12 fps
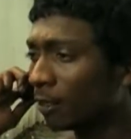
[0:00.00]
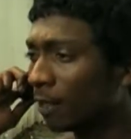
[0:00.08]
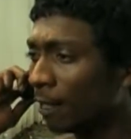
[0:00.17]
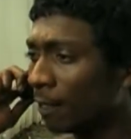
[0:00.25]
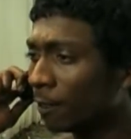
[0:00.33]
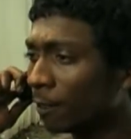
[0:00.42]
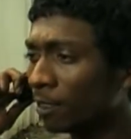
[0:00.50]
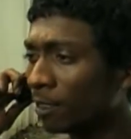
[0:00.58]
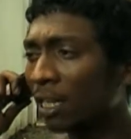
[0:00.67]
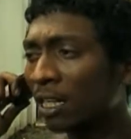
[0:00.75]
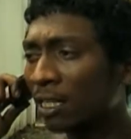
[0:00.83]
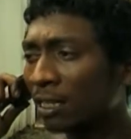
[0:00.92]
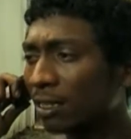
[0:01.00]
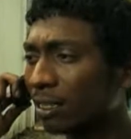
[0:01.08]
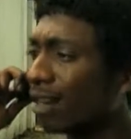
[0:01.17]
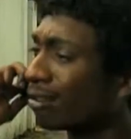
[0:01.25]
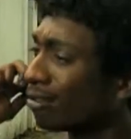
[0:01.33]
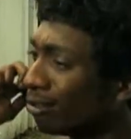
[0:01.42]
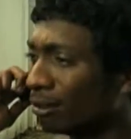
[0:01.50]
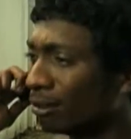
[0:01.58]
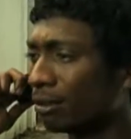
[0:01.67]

Eh? Lana I'm gone.